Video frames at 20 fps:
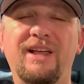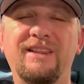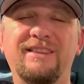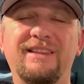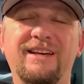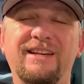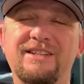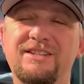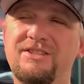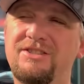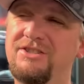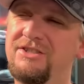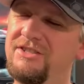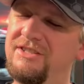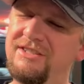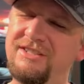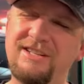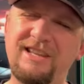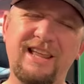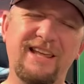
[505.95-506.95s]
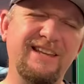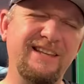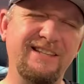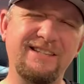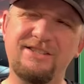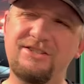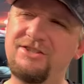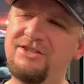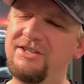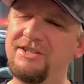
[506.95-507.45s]
I think,
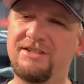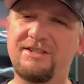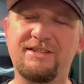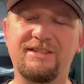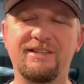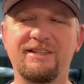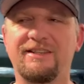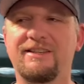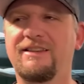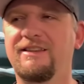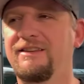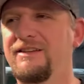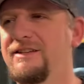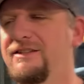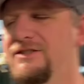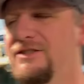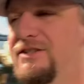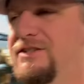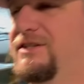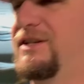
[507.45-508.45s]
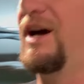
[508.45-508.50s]
he's just